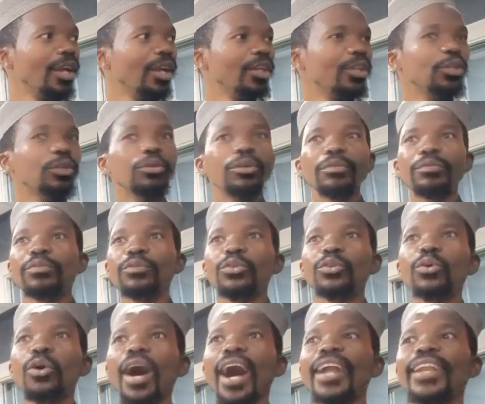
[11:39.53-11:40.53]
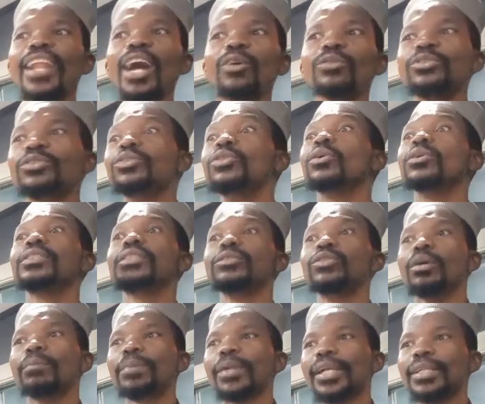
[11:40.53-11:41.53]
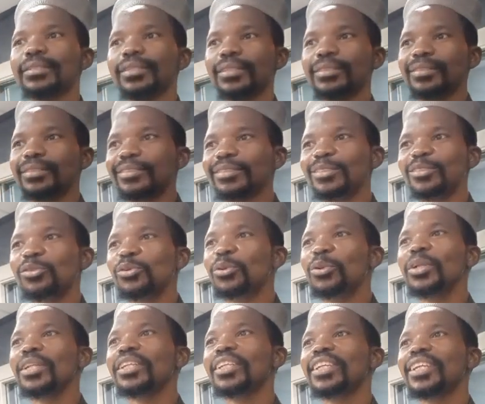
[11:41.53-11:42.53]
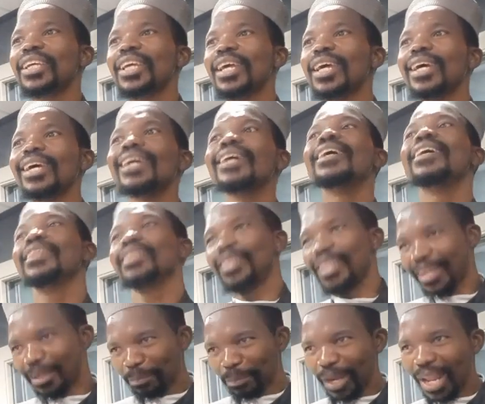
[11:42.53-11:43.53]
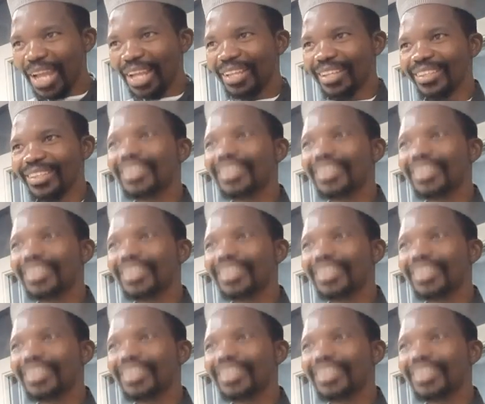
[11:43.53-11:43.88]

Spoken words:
if you announce your presence, you will hear the reply.